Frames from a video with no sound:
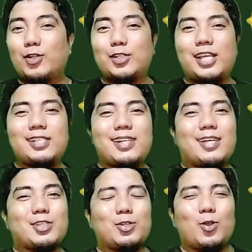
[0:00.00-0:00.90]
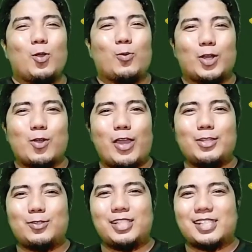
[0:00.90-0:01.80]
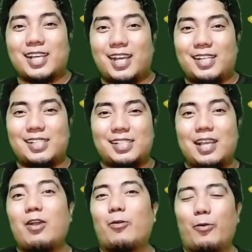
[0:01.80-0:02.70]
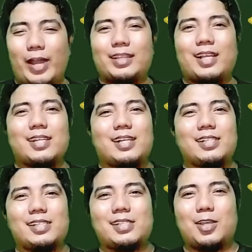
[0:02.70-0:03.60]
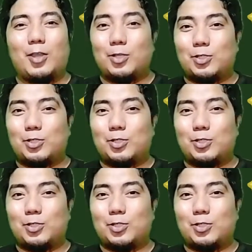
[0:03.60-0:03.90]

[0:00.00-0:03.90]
For today's lesson, we're going to discuss rectangles.